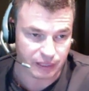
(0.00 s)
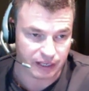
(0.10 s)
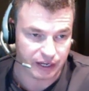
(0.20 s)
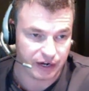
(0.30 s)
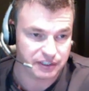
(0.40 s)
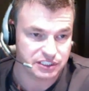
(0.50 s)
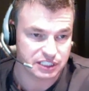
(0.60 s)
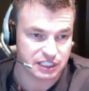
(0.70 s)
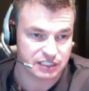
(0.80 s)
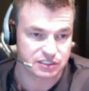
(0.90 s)
Gary's
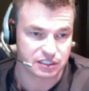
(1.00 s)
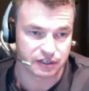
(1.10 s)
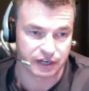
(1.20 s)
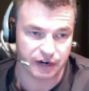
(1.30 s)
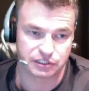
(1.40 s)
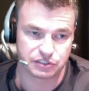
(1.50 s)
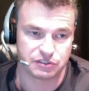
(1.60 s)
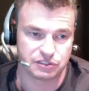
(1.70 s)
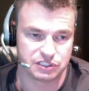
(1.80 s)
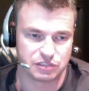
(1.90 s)

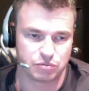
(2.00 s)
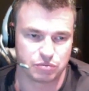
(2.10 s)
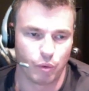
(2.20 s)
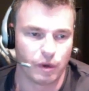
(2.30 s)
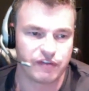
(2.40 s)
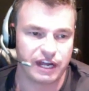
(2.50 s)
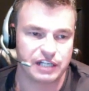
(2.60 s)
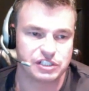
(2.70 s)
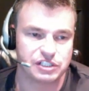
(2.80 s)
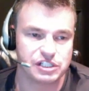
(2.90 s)
student says, well, what
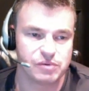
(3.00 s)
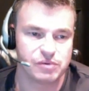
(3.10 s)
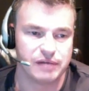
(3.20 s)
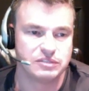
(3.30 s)
advantage do you want?